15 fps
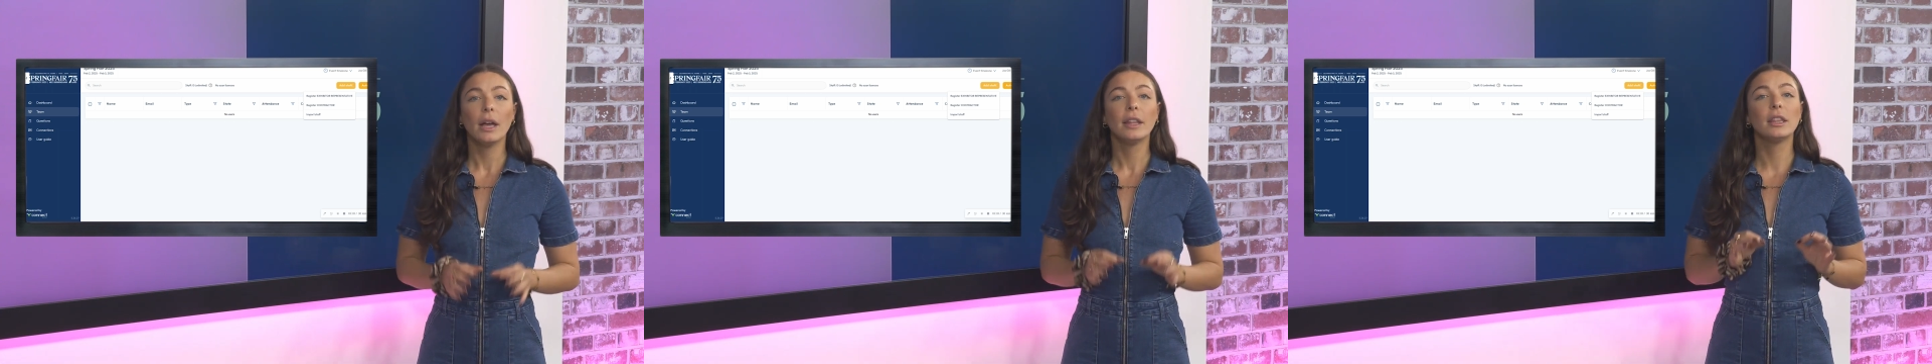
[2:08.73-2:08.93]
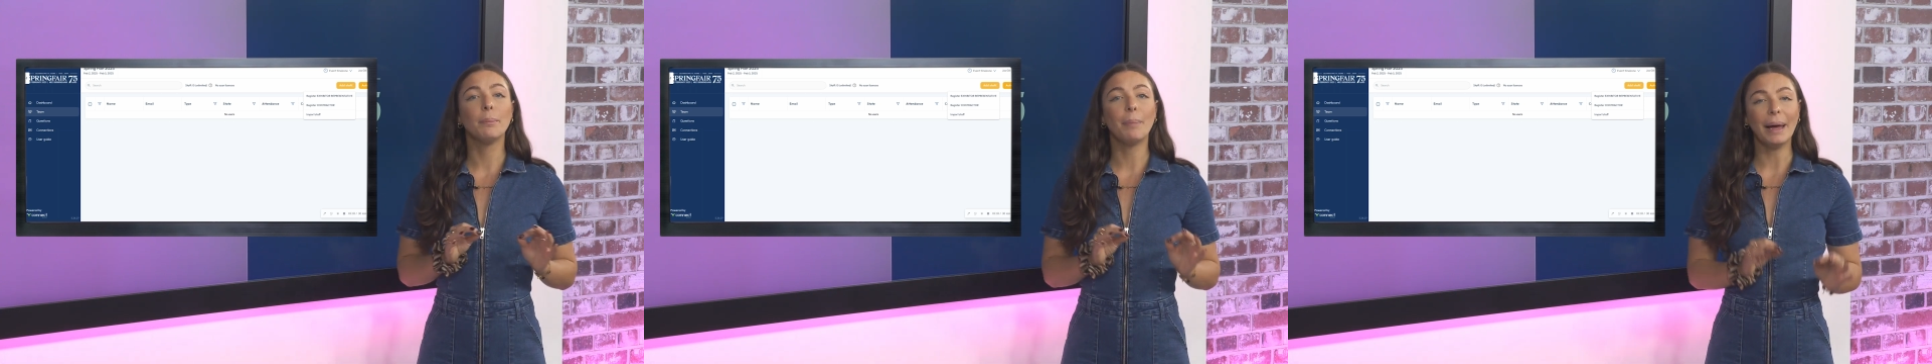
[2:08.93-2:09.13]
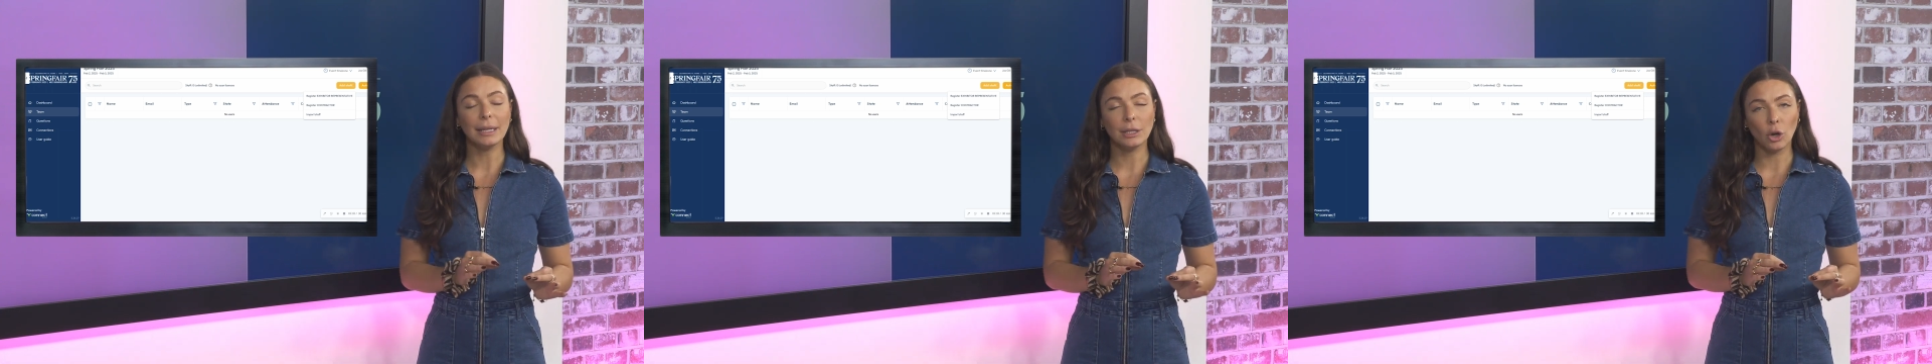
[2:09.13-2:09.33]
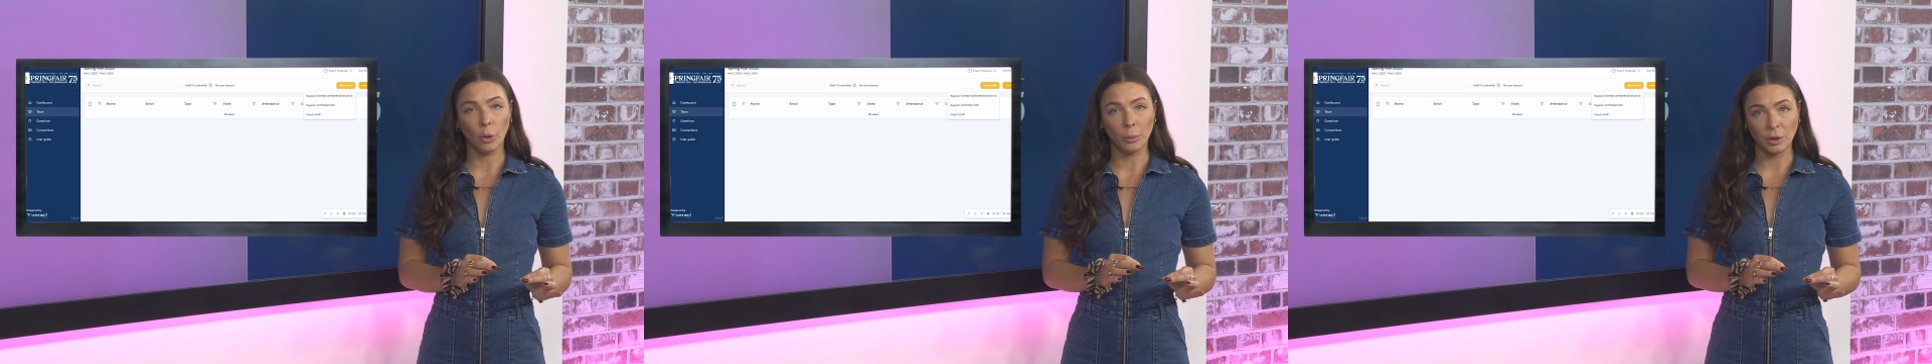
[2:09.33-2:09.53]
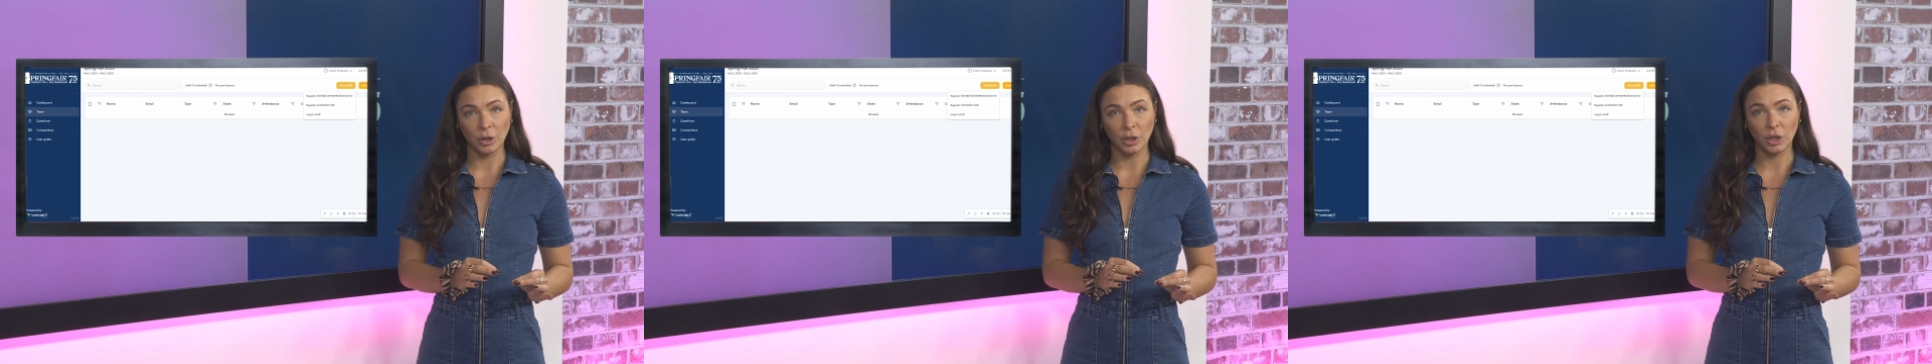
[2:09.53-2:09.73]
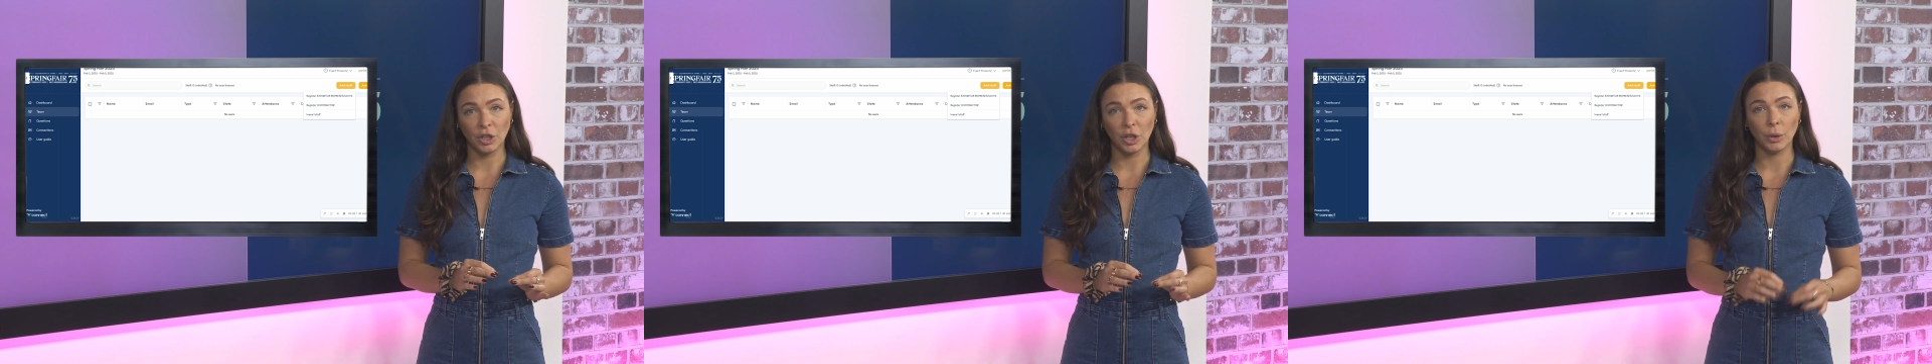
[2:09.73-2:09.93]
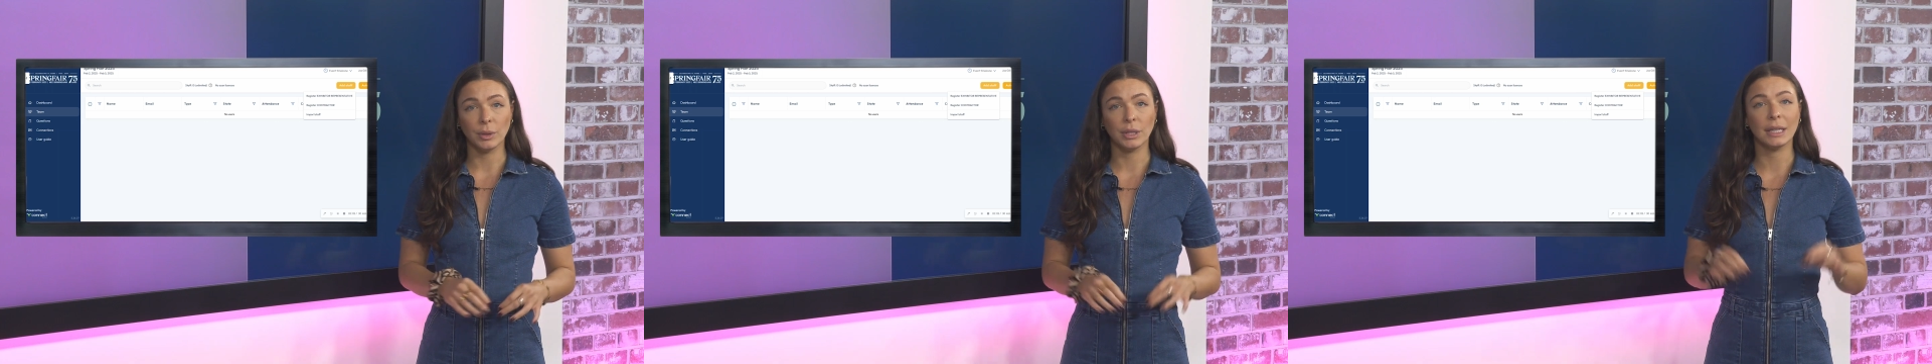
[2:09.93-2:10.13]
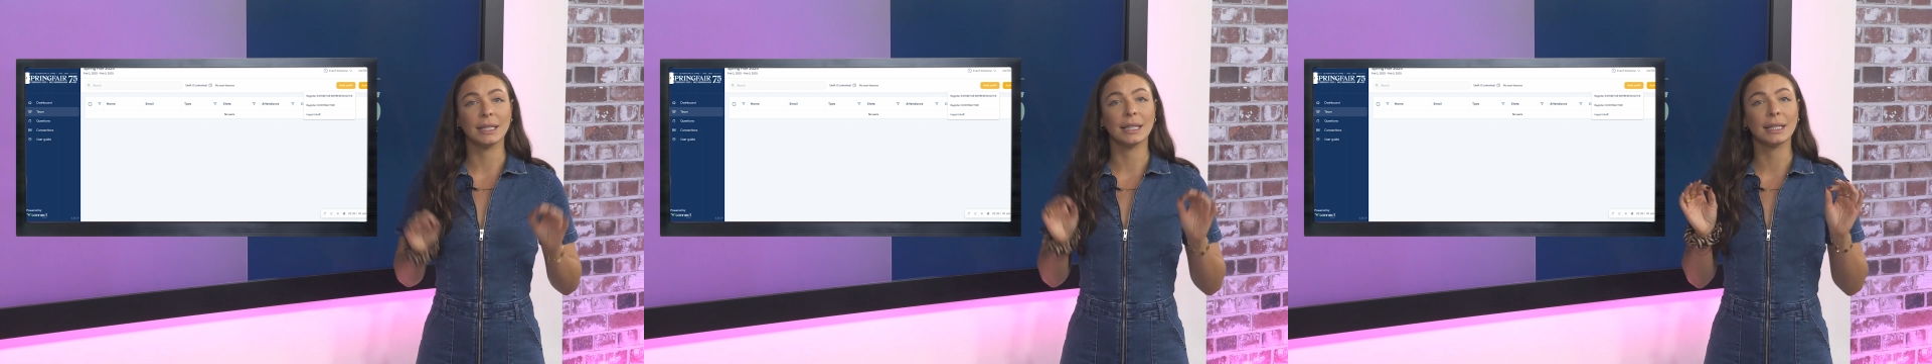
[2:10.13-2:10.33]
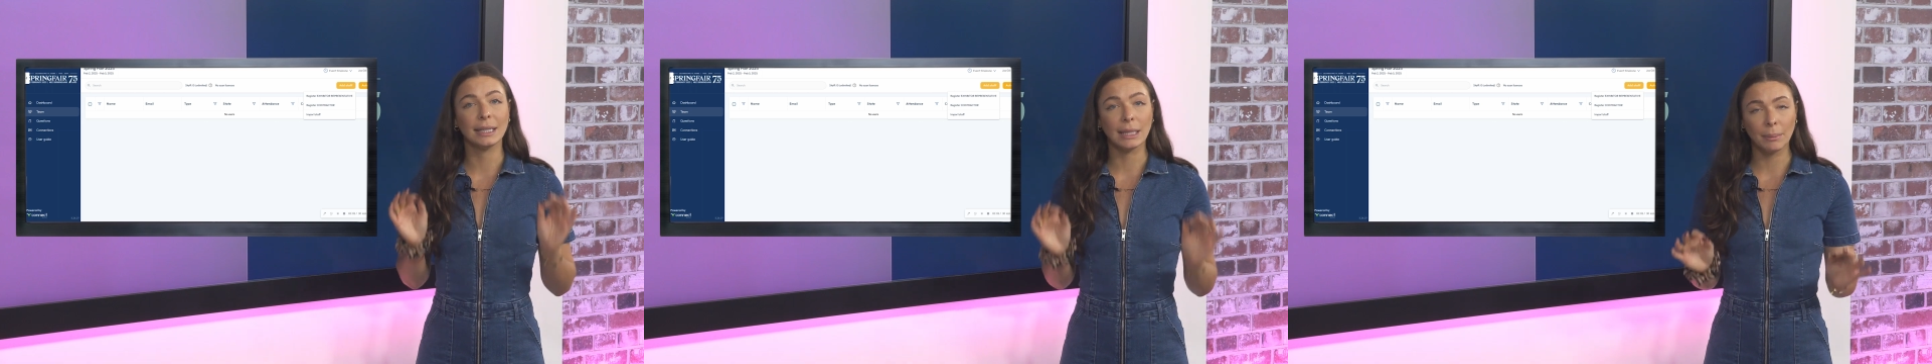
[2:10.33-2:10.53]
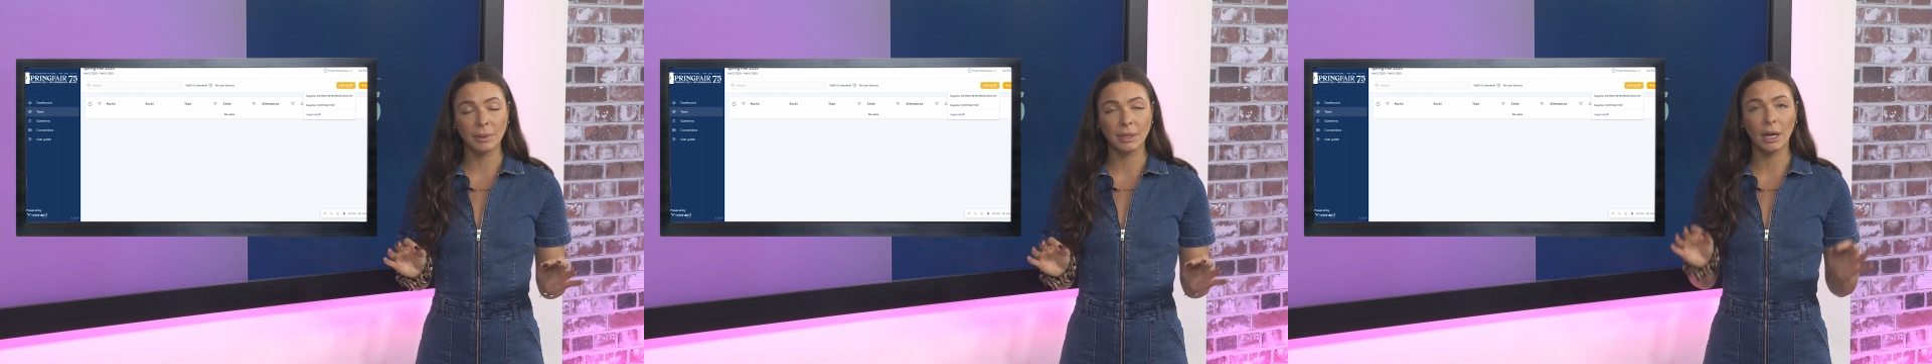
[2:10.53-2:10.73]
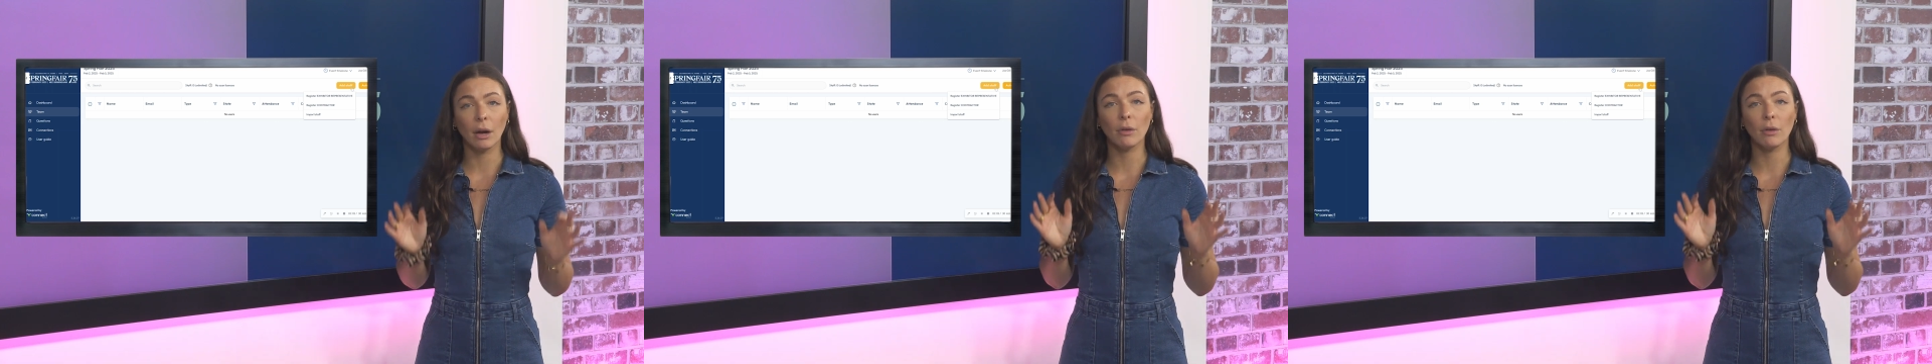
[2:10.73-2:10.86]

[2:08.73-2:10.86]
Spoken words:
the best option to choose is Exhibitor